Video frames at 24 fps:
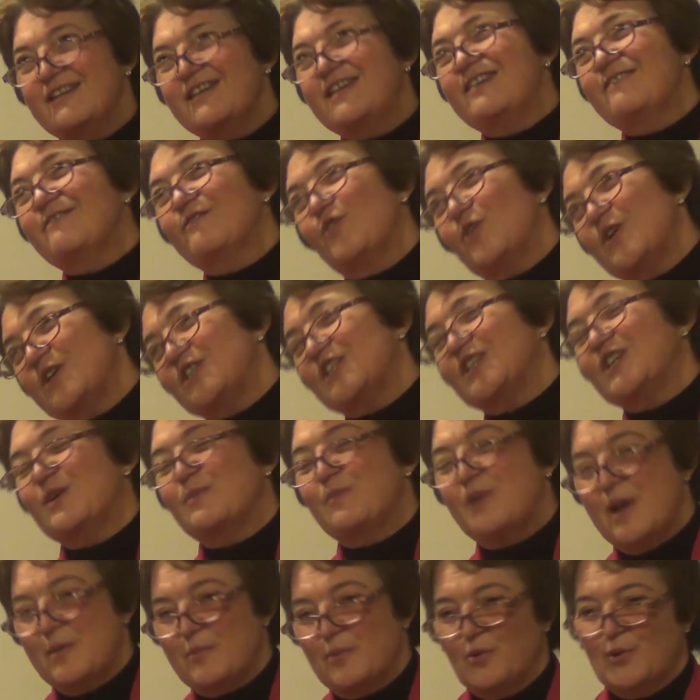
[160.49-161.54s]
invoicing
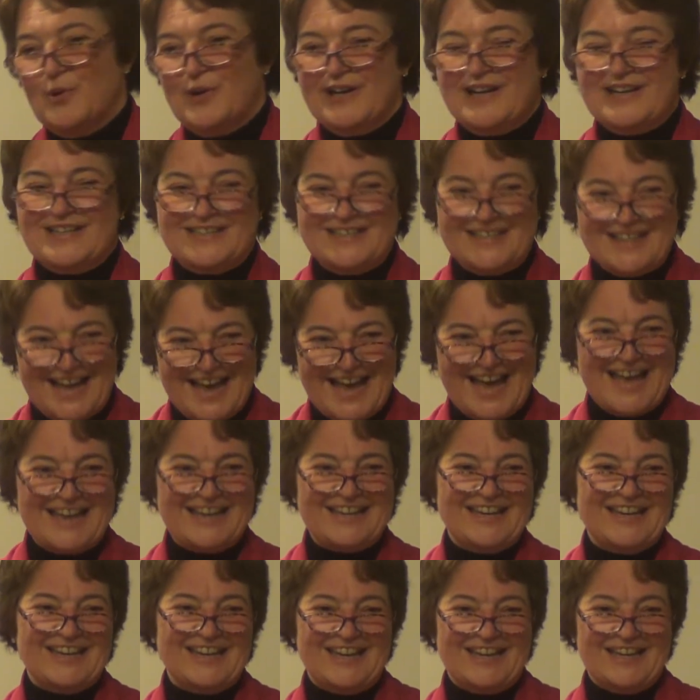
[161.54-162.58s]
and paperwork is
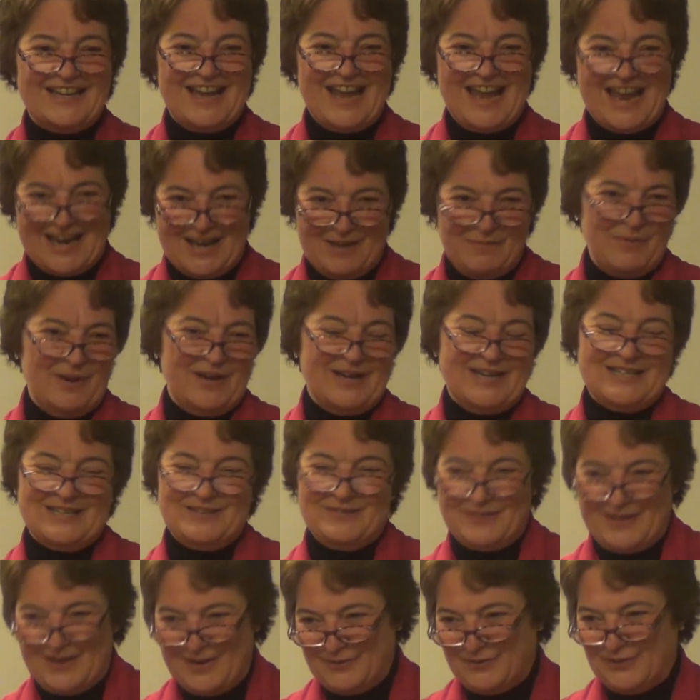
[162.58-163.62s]
not
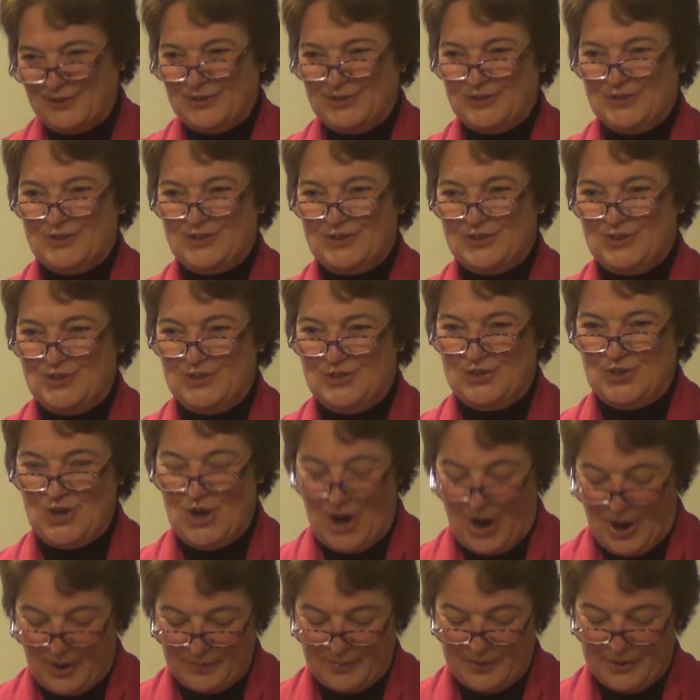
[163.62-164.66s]
anybody's favorite
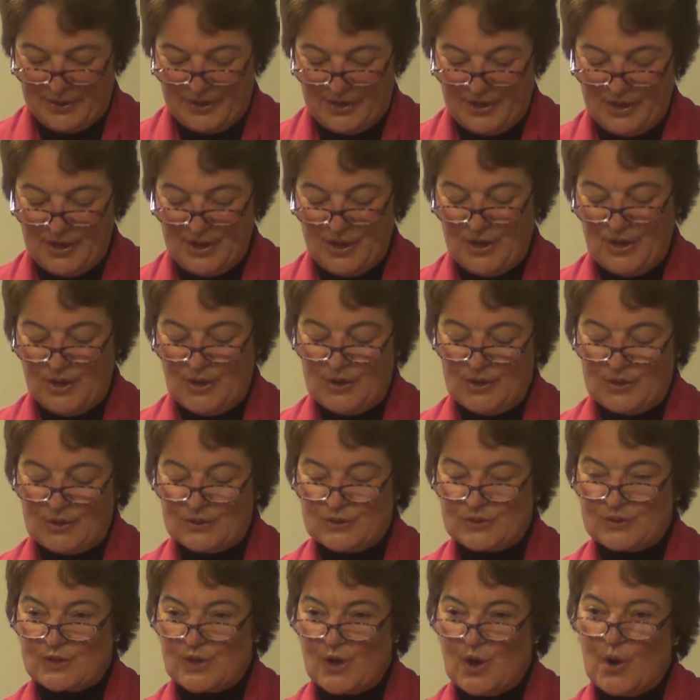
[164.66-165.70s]
job.
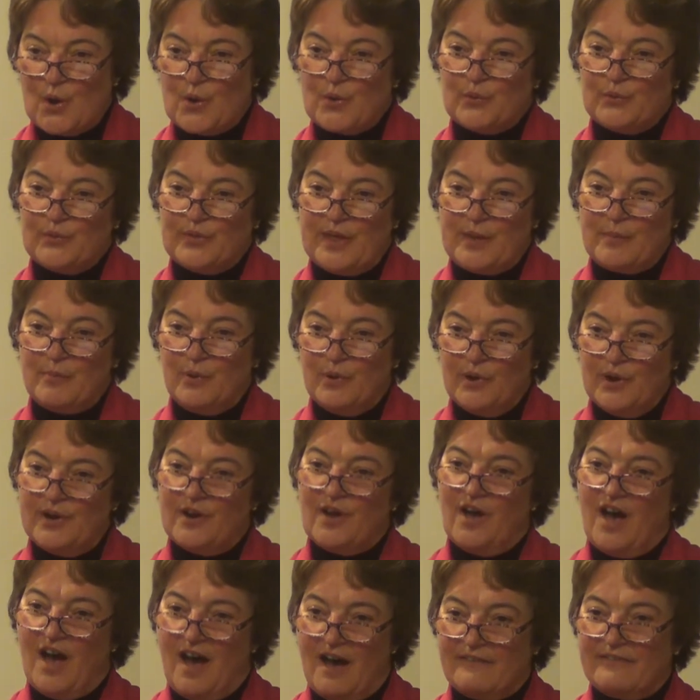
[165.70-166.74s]
So they
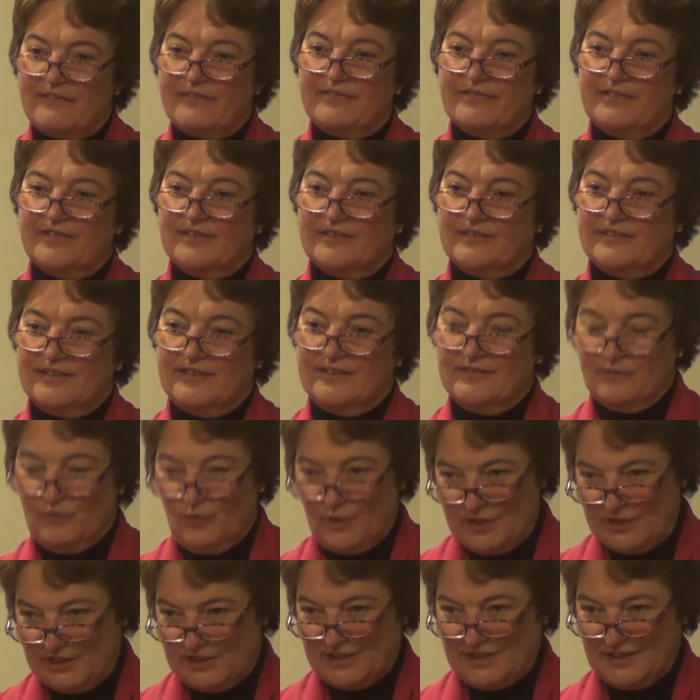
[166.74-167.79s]
put off
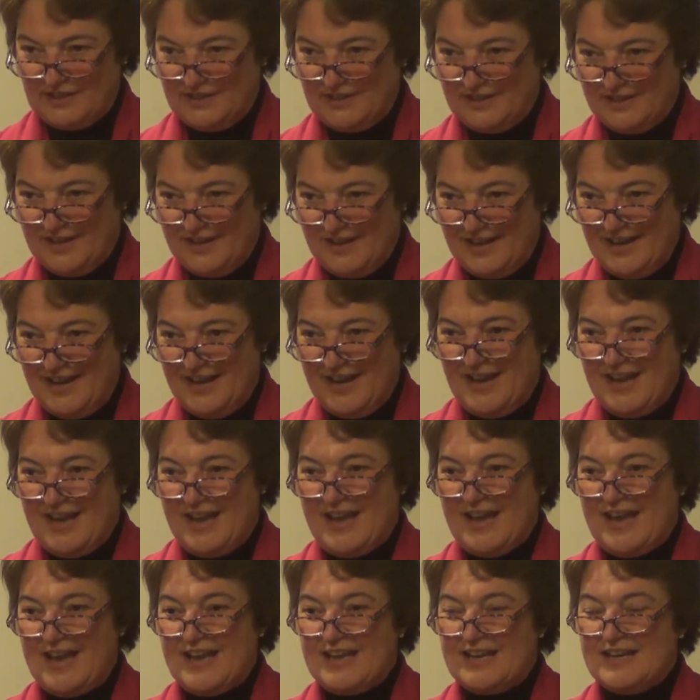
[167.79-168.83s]
invoicing.
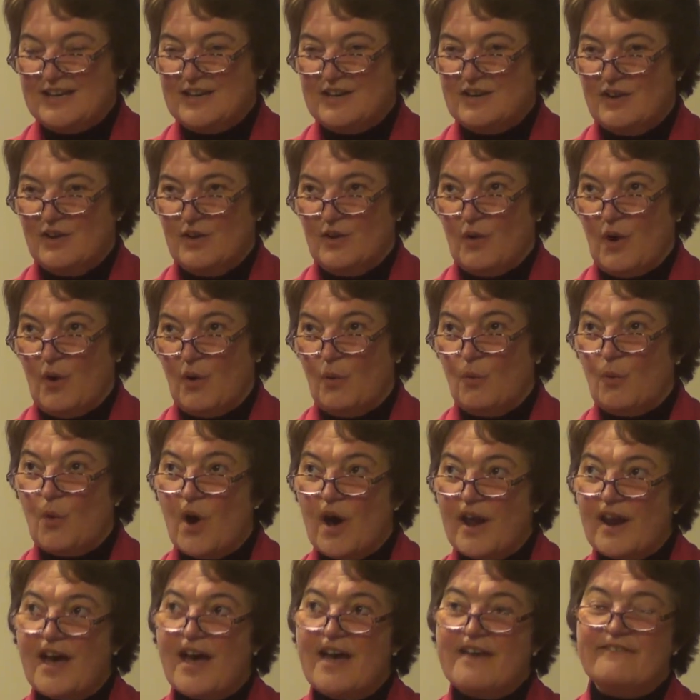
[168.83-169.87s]
And
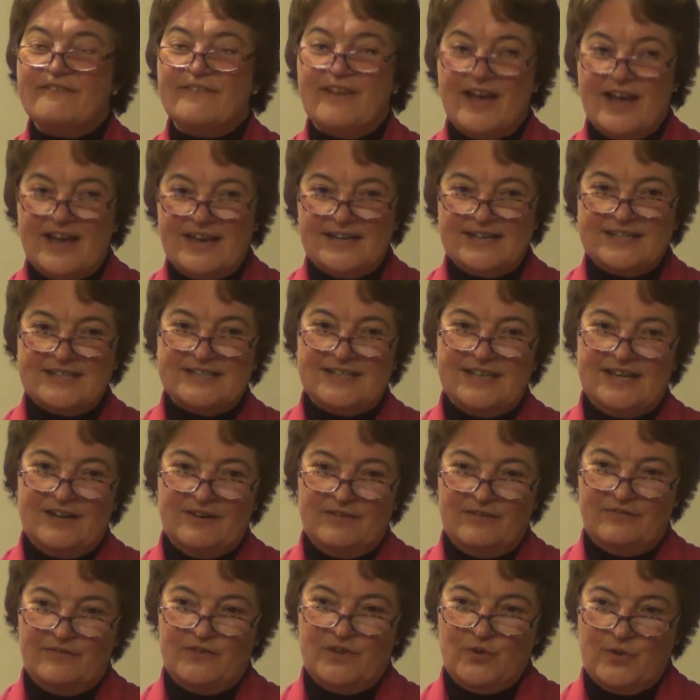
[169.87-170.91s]
what I find is that
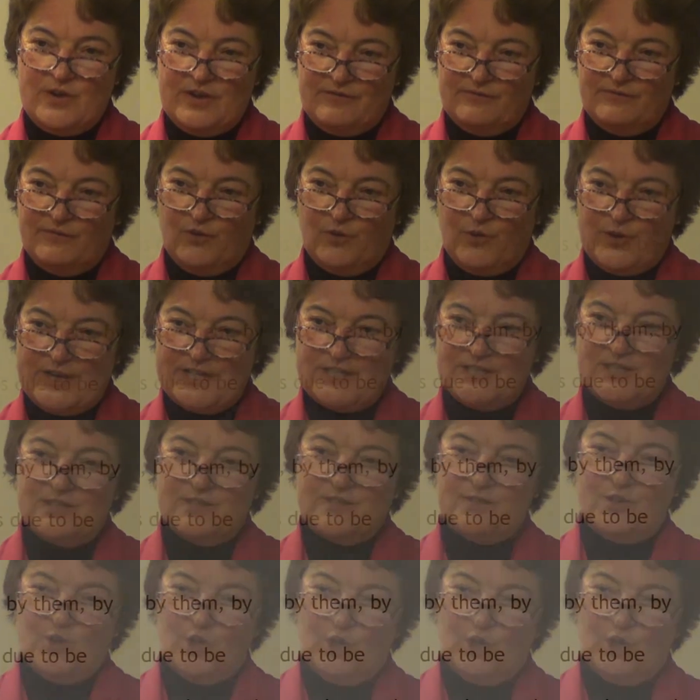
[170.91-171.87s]
if you invoice